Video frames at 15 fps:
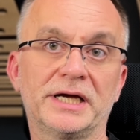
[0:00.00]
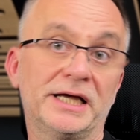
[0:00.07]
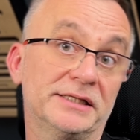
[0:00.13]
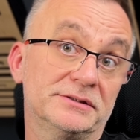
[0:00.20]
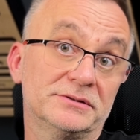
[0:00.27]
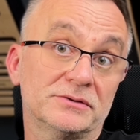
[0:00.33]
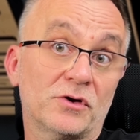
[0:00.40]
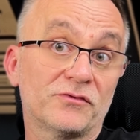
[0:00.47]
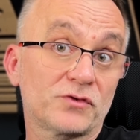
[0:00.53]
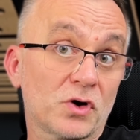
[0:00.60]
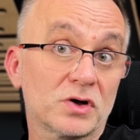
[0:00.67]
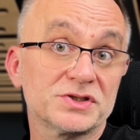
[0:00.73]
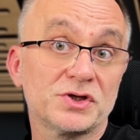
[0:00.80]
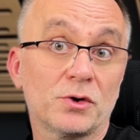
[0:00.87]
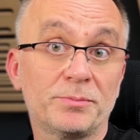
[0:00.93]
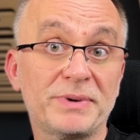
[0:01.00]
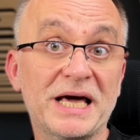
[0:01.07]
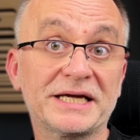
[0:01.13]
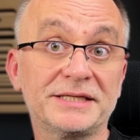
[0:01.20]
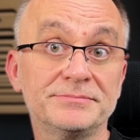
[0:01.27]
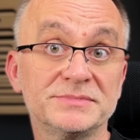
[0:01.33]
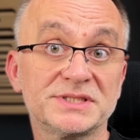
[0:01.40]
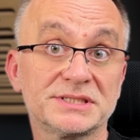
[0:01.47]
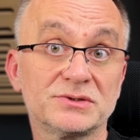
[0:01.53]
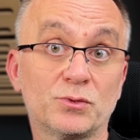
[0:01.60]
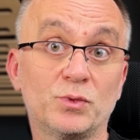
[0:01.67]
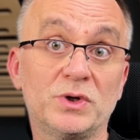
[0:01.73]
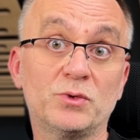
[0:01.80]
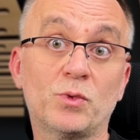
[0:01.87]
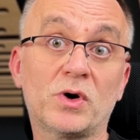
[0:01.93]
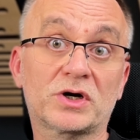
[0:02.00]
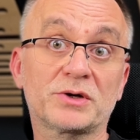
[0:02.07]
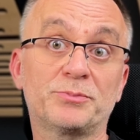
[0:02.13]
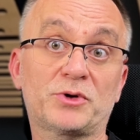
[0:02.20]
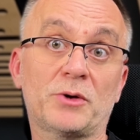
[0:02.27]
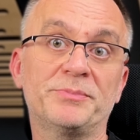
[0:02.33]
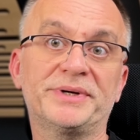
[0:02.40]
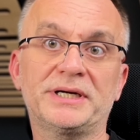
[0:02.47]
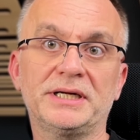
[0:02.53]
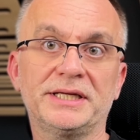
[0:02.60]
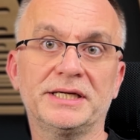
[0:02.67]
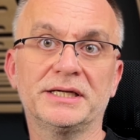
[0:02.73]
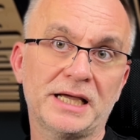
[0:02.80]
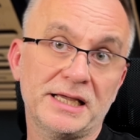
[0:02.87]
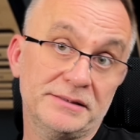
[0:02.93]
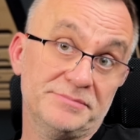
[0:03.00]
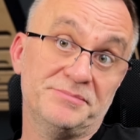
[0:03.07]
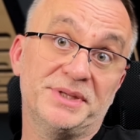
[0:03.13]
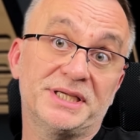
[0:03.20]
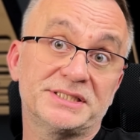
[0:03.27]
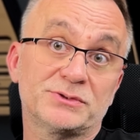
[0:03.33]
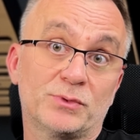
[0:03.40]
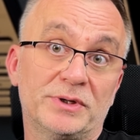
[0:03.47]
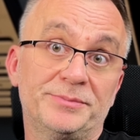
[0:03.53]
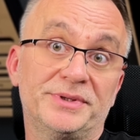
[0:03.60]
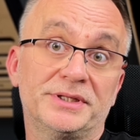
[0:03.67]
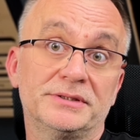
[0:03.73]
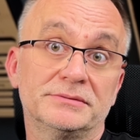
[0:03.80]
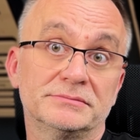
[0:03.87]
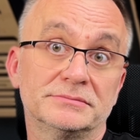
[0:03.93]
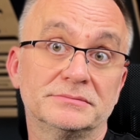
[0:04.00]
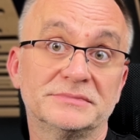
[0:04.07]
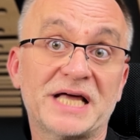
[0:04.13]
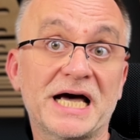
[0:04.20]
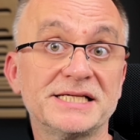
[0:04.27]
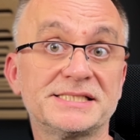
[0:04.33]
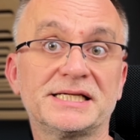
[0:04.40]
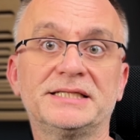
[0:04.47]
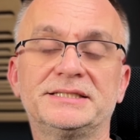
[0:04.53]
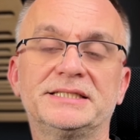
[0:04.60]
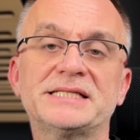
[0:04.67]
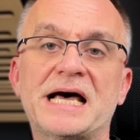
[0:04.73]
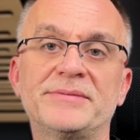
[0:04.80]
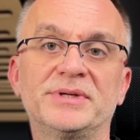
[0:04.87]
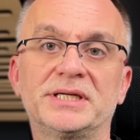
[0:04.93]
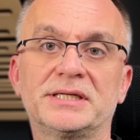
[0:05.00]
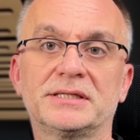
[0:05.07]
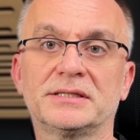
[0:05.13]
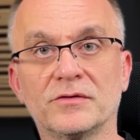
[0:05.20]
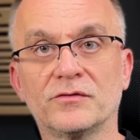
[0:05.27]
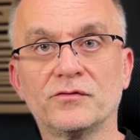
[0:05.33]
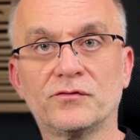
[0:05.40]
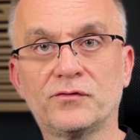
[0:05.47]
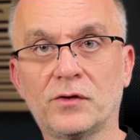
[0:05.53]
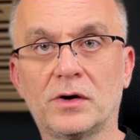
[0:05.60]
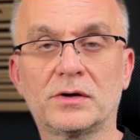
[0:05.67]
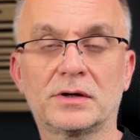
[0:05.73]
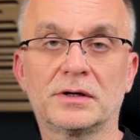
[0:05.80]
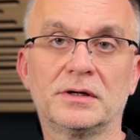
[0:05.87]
And of course your plugins will work properly and mix will be nice and dynamic. 4.